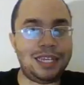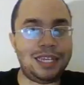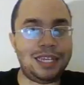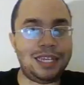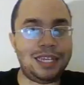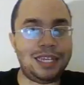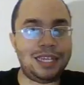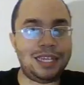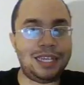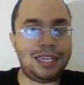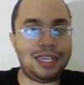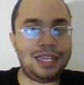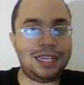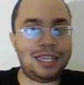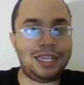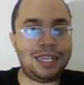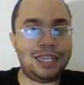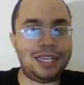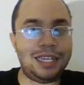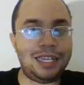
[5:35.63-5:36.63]
He's
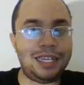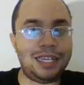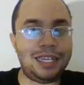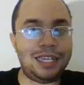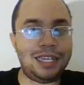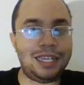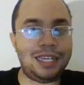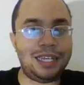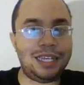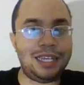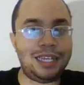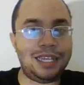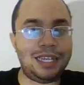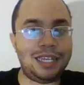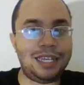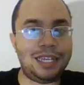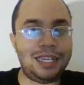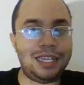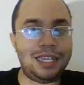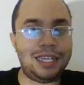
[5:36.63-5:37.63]
trying to seal
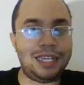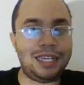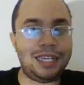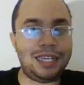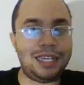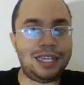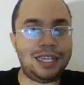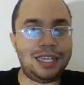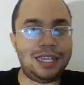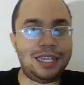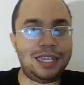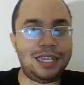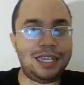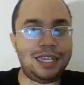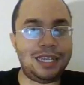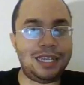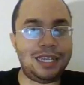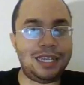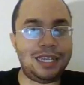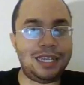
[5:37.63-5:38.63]
you in, it looks like.
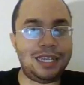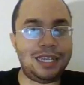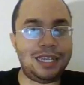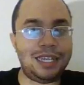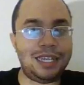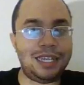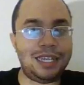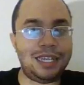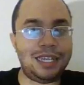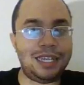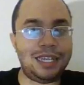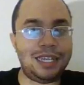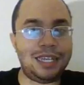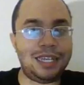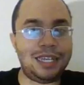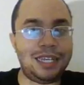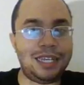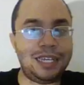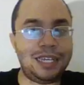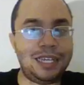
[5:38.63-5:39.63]
So you make
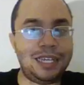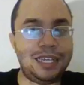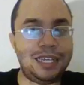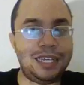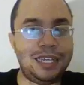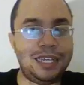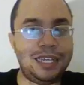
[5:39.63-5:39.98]
life, okay.